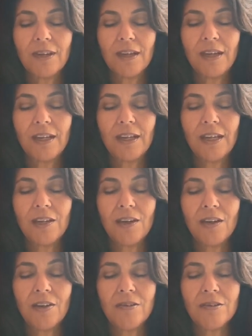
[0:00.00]
And
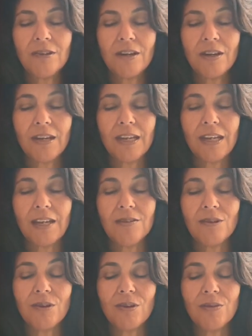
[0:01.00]
it has
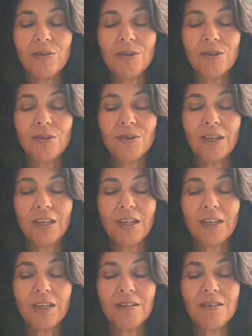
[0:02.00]
also created
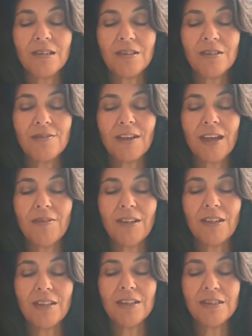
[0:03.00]
a sense of
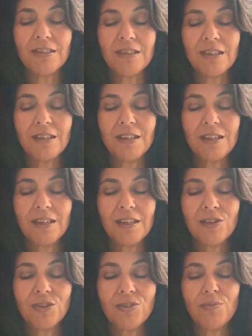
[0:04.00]
heaviness
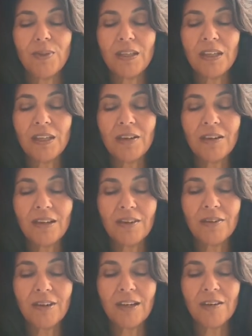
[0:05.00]
that you've been carrying
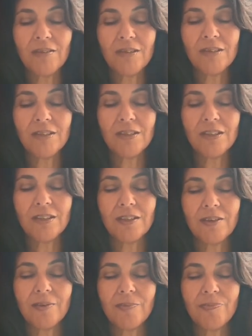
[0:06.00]
around.
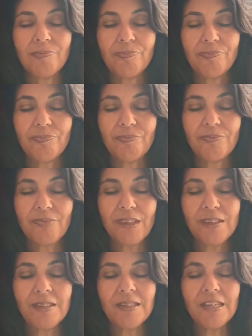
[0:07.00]

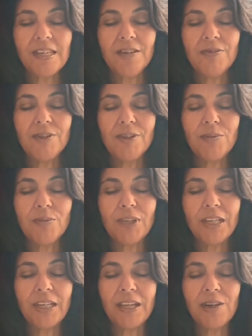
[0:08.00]
See if you can
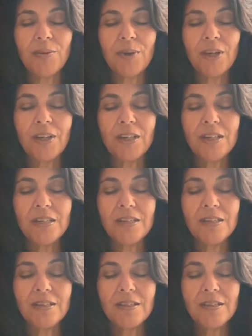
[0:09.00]
bring that
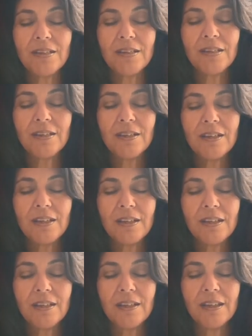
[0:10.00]
awareness
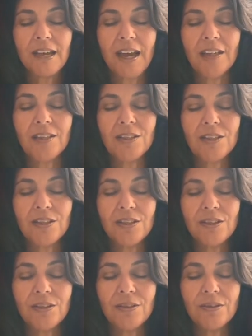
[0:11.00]
that
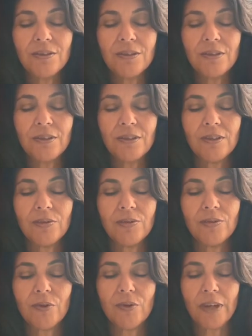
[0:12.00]
too,
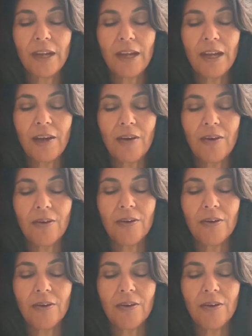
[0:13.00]
for now,